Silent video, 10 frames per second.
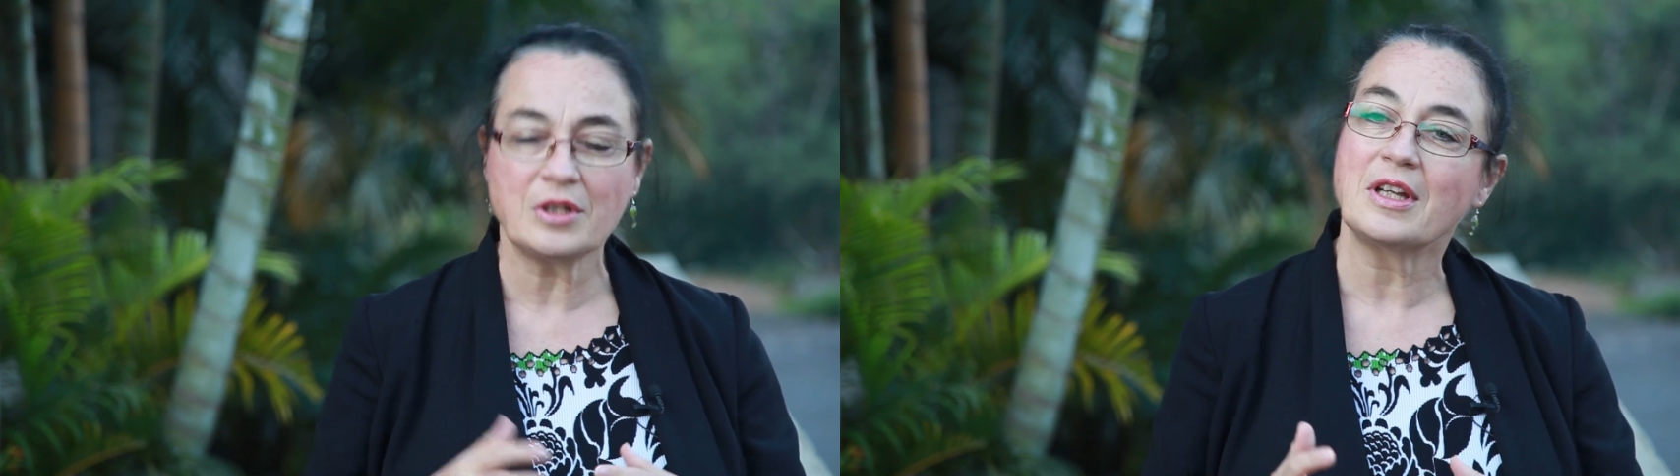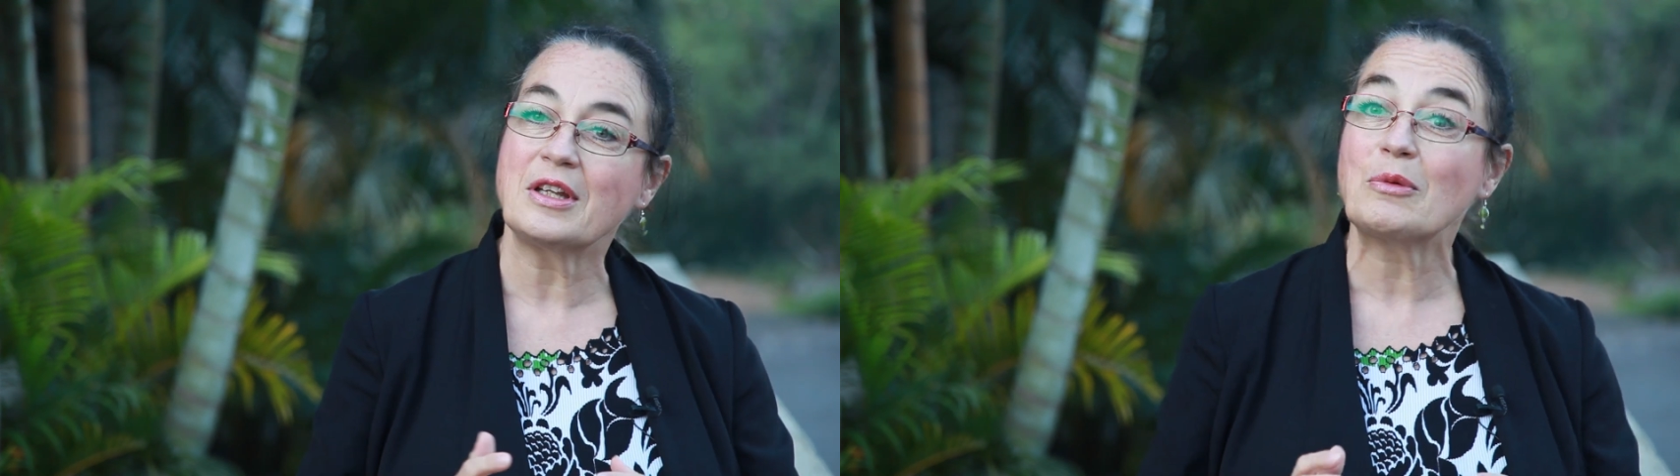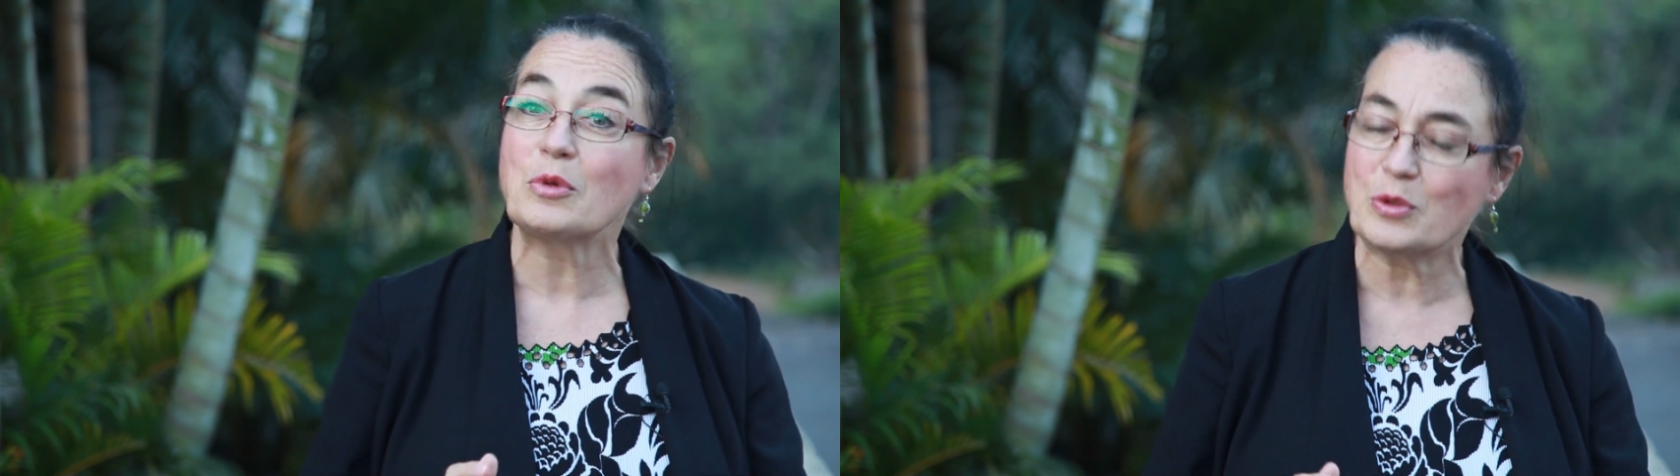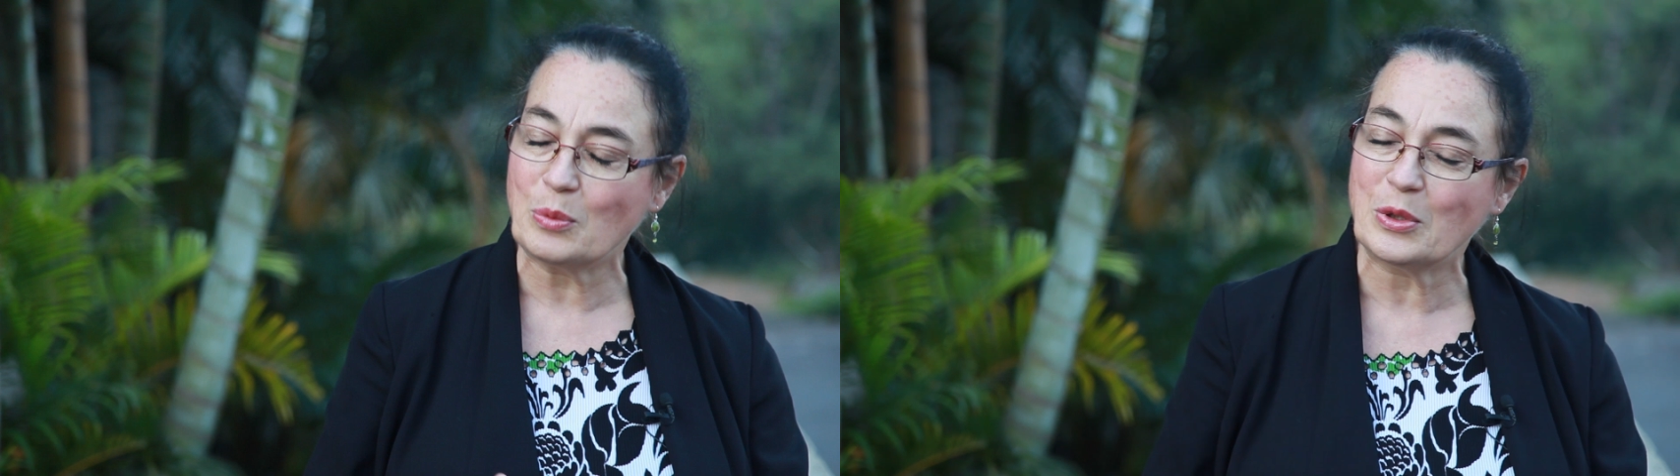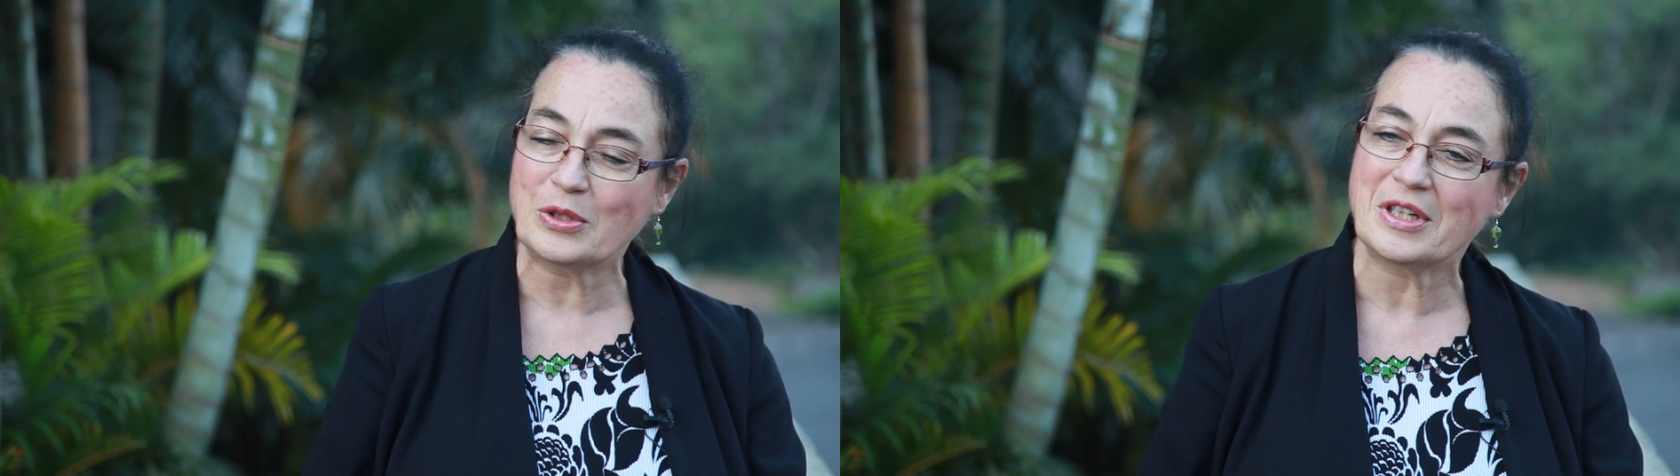I think was the
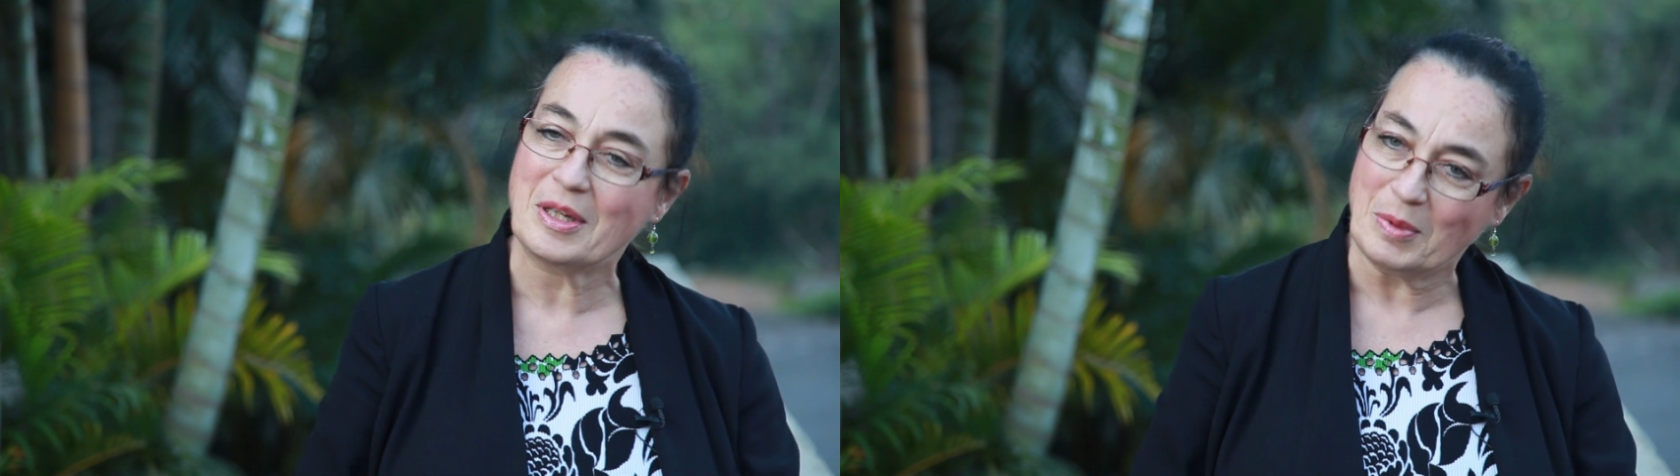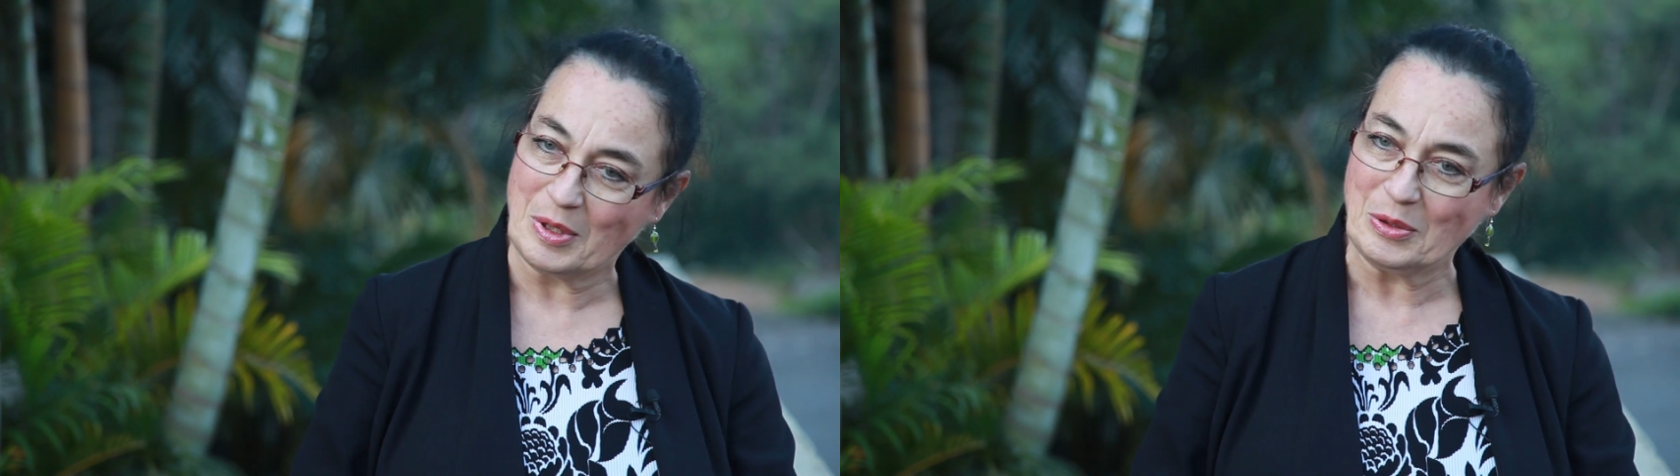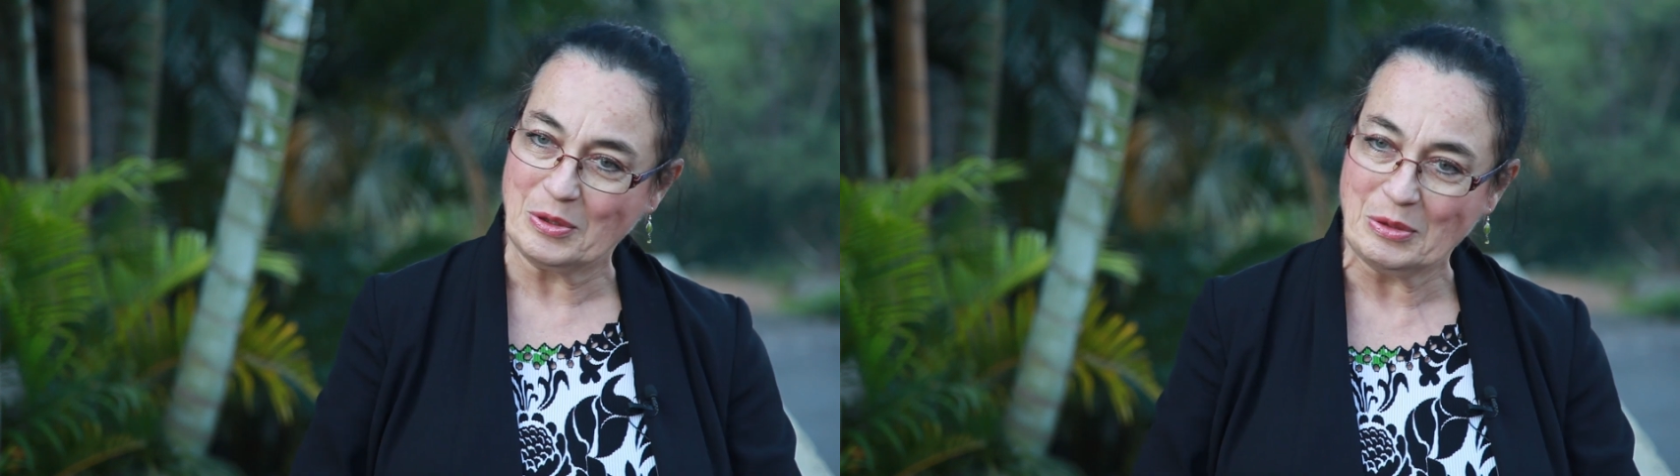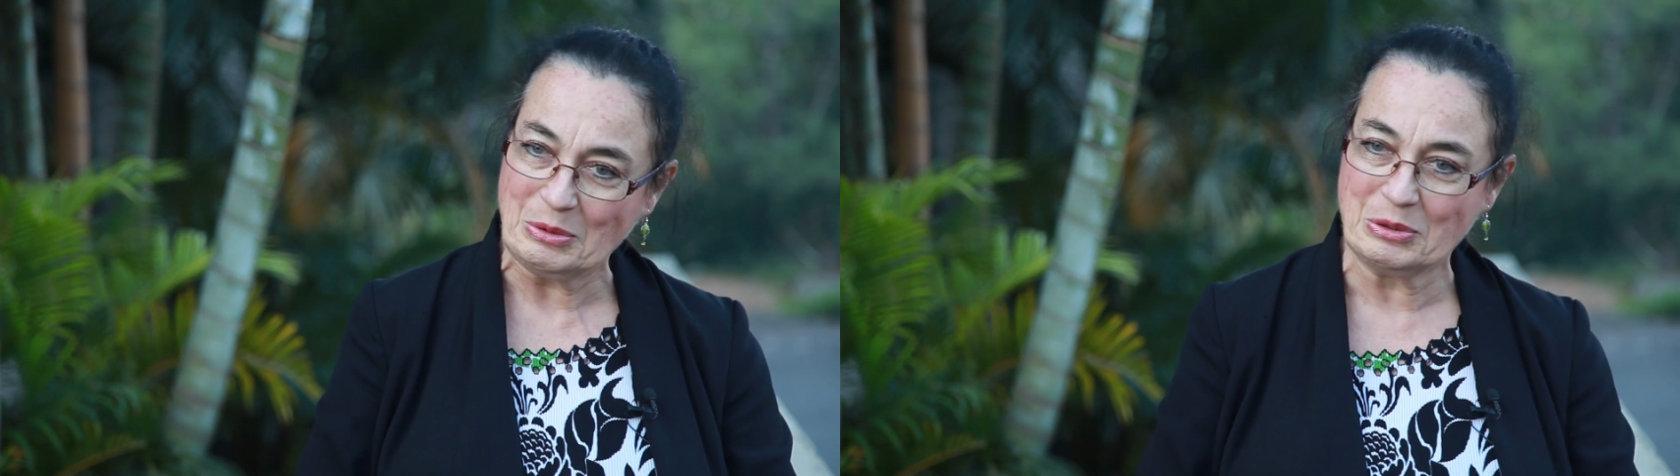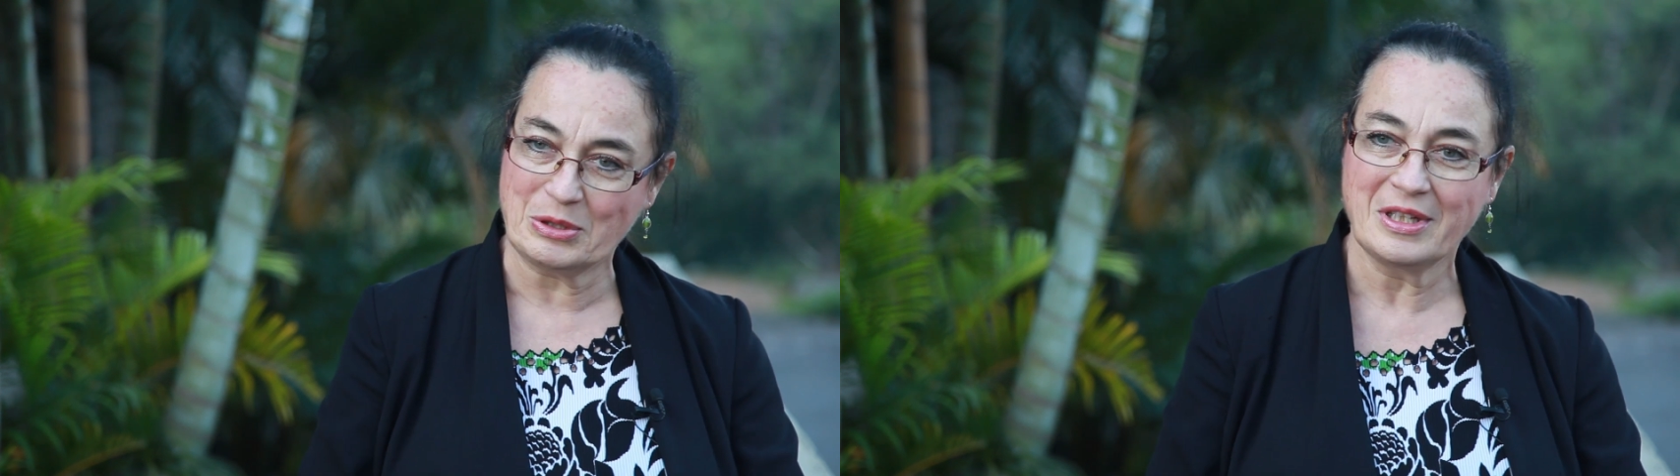words they
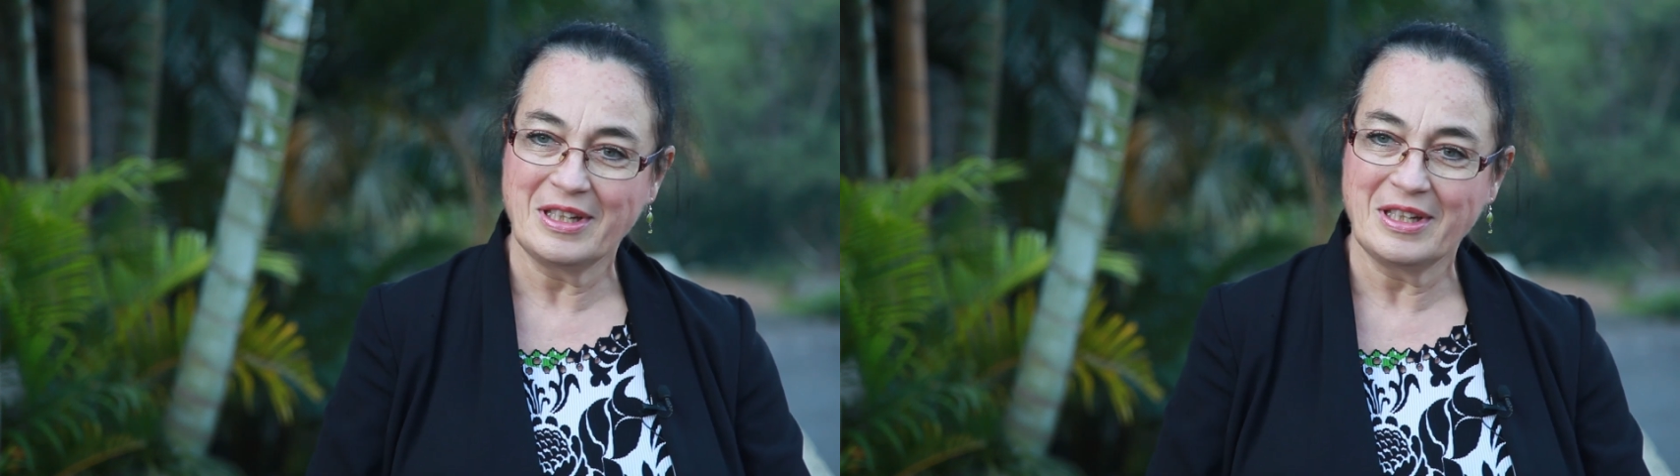used.